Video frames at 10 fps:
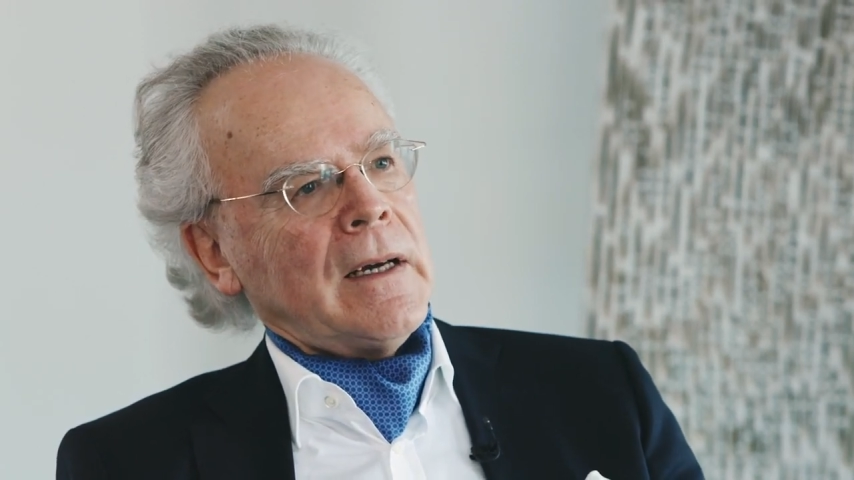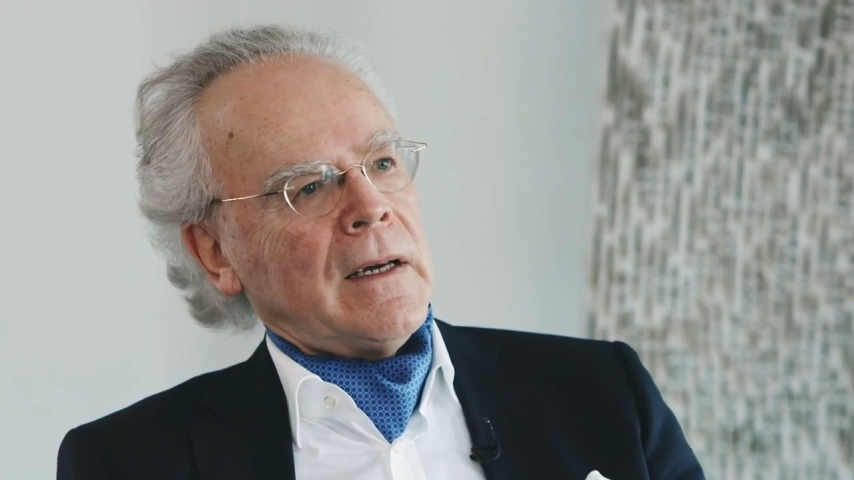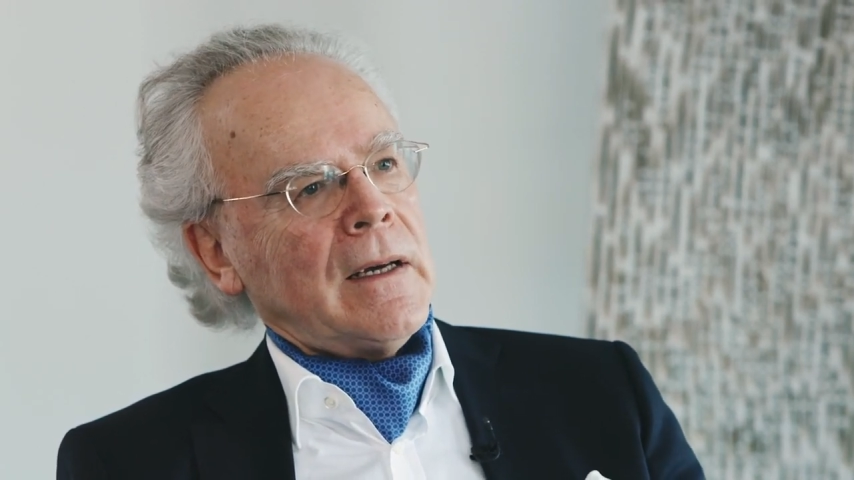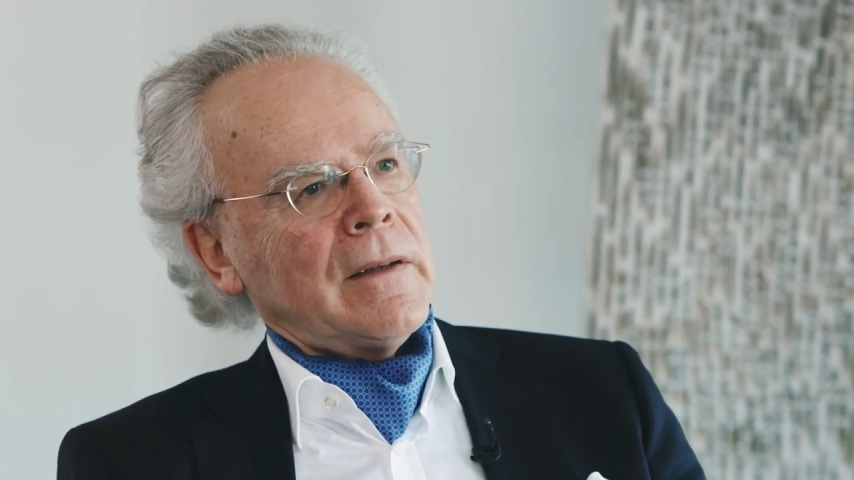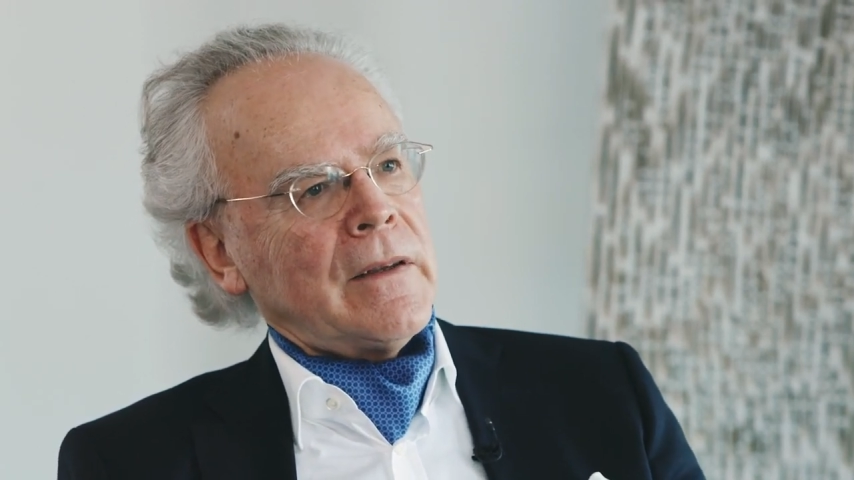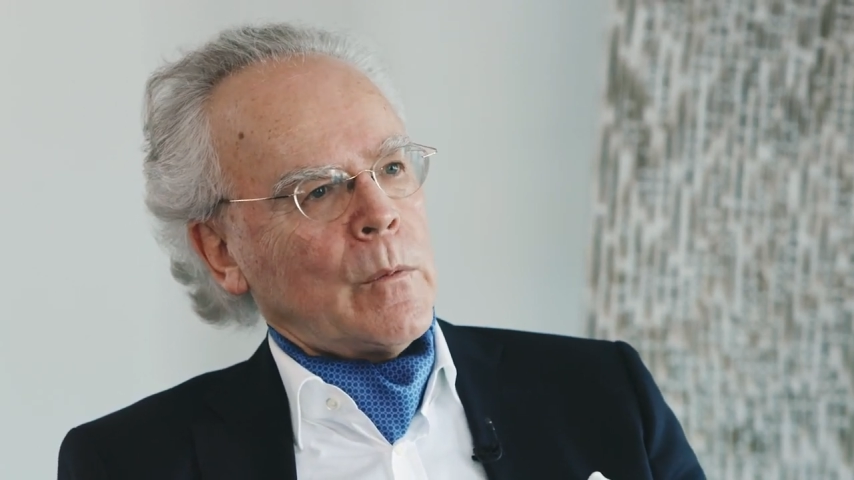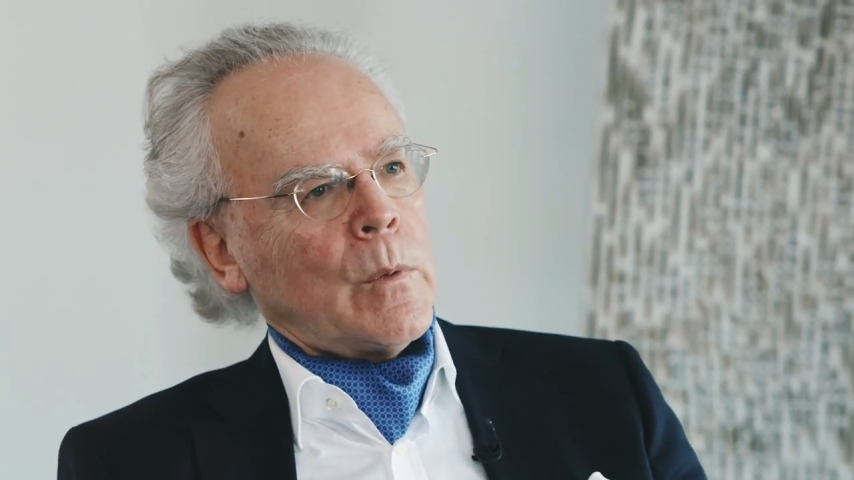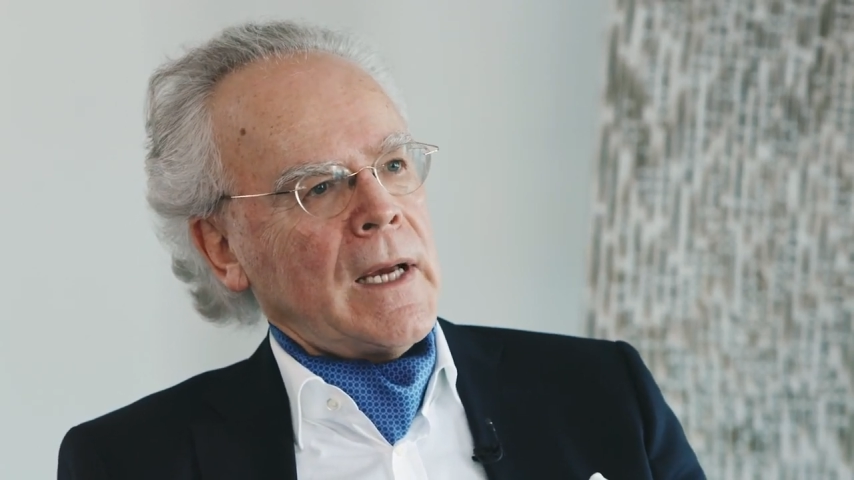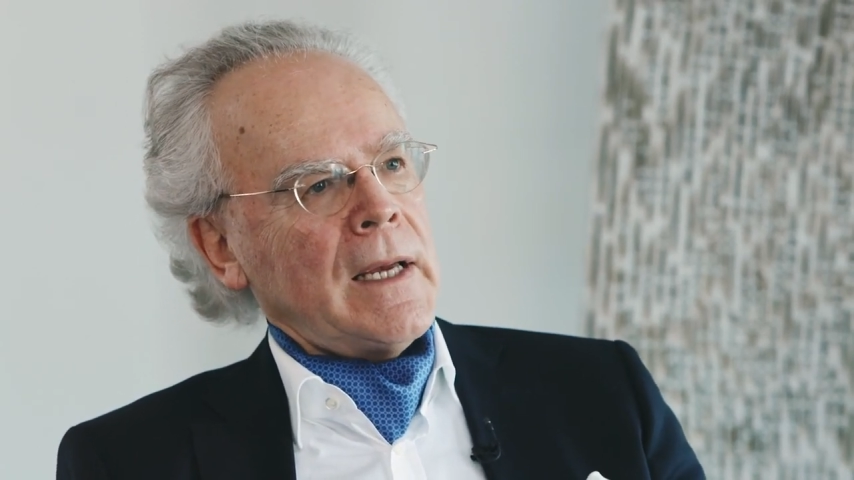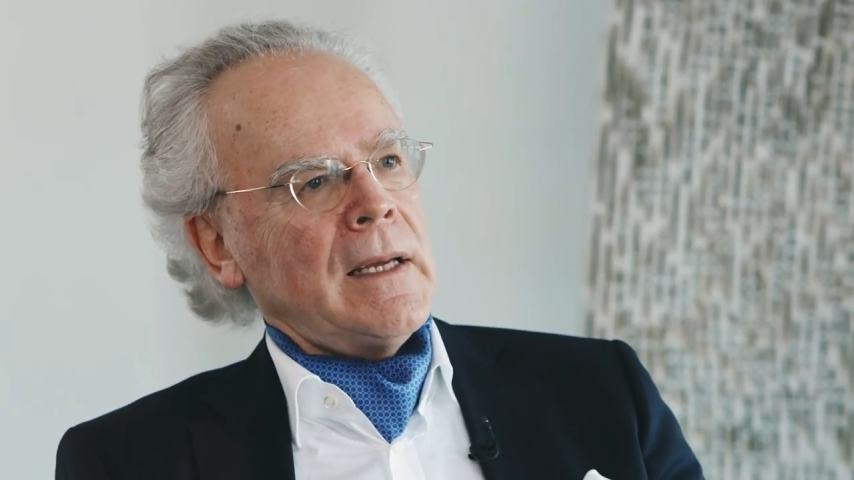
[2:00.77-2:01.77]
the
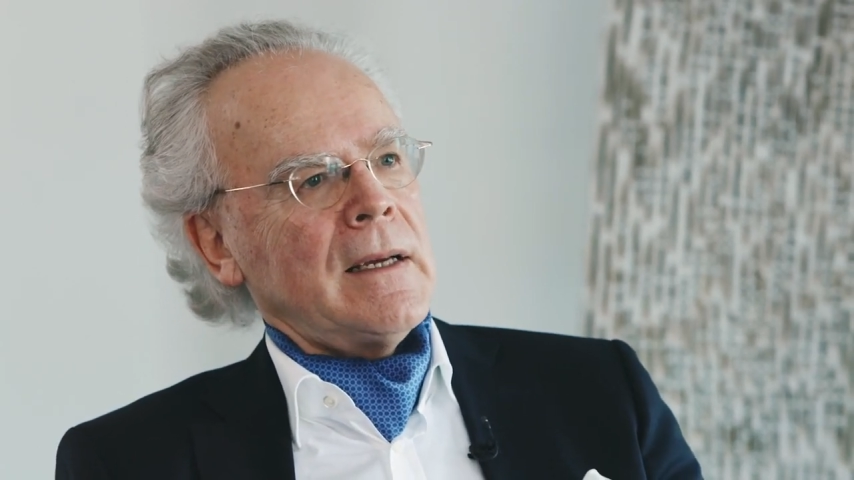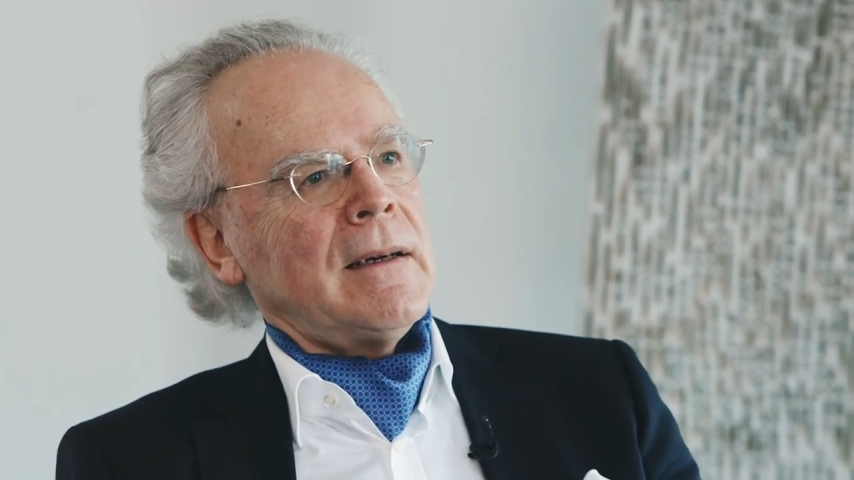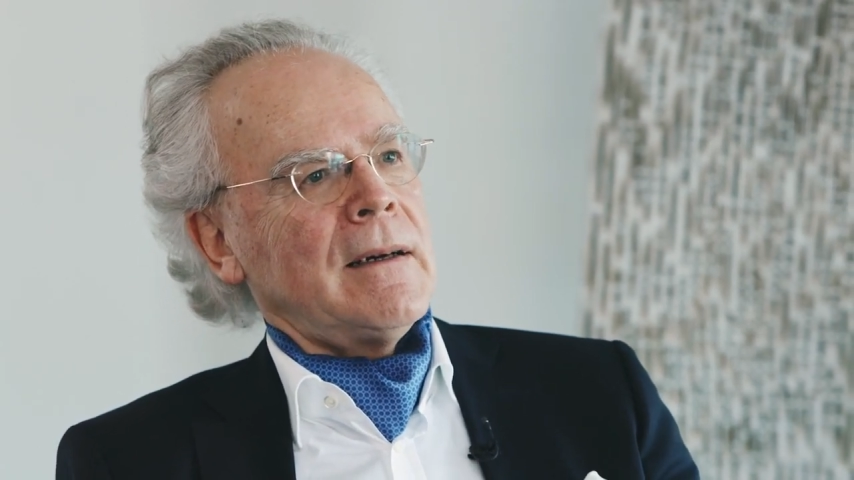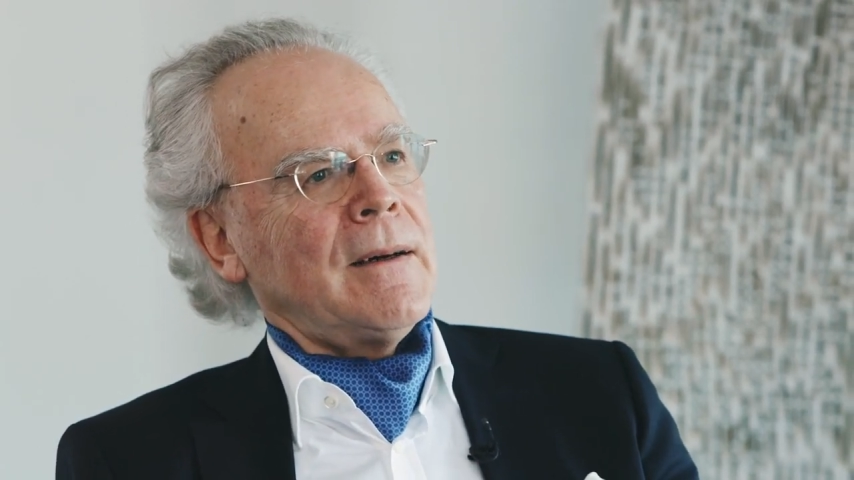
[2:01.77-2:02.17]
way